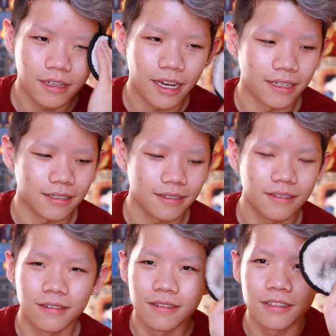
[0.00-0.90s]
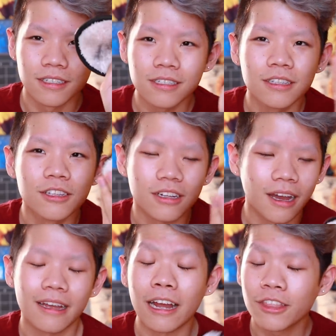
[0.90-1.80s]
Guys. This is
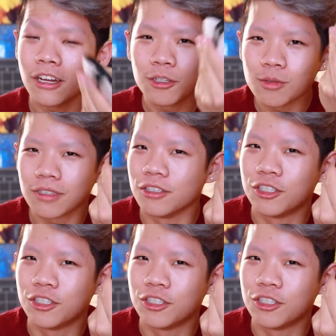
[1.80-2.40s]
I thought this was a